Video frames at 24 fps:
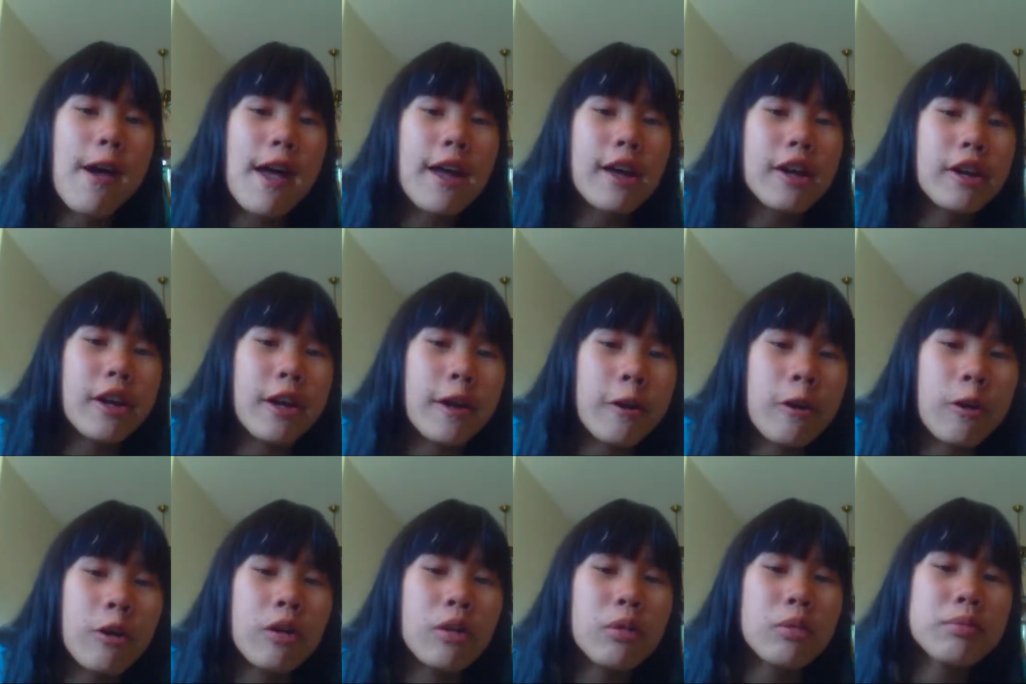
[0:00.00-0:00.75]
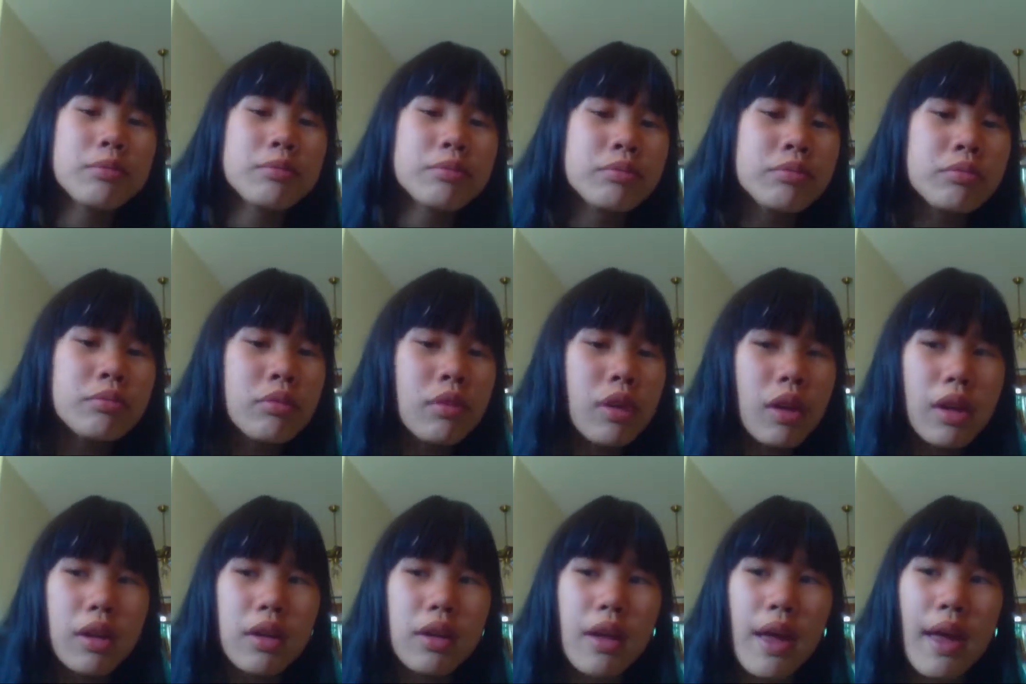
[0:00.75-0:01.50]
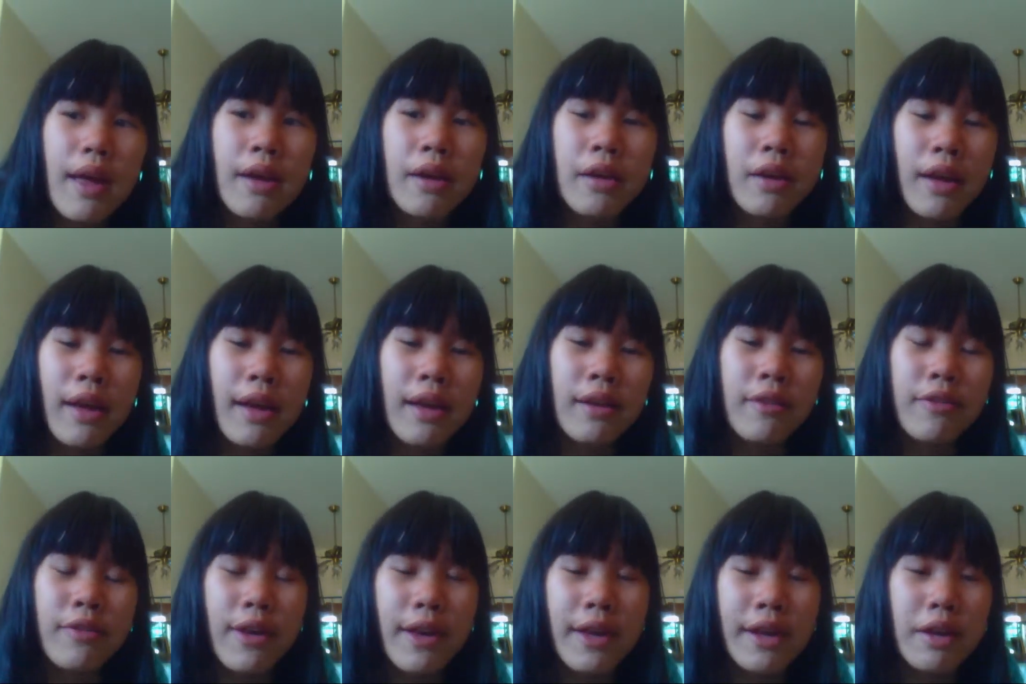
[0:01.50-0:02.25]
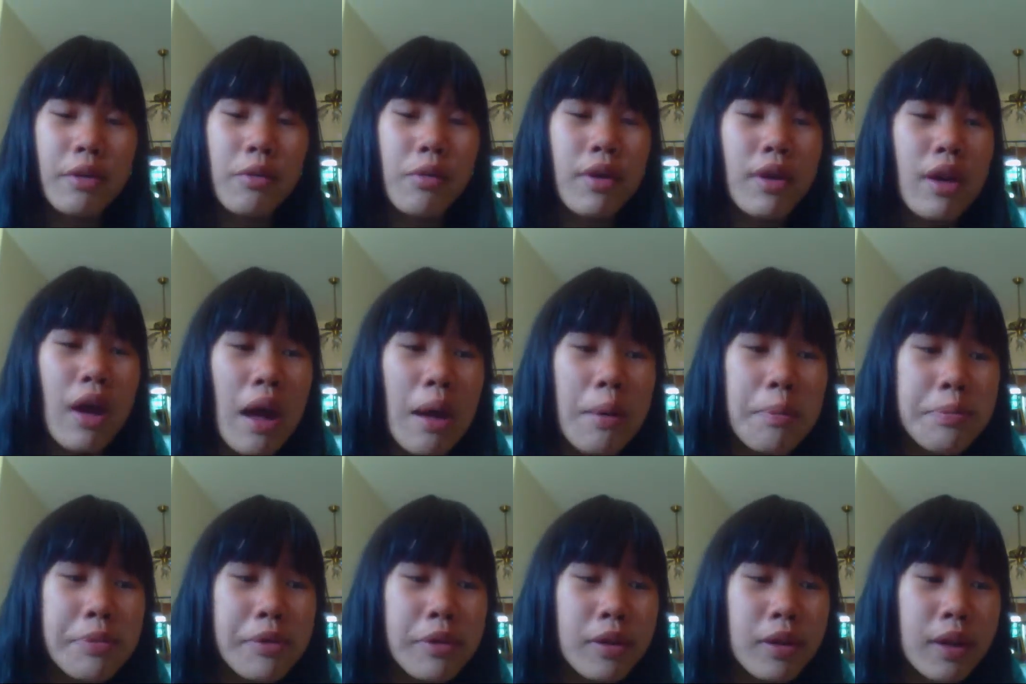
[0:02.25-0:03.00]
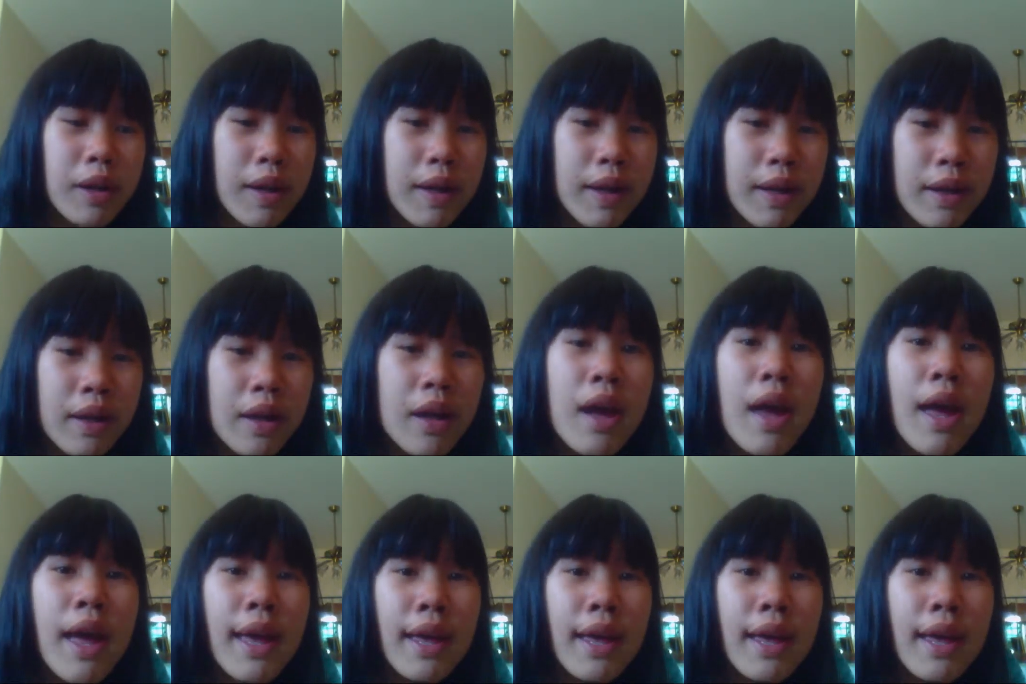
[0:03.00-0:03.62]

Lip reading: and I hope if anyone got bullied,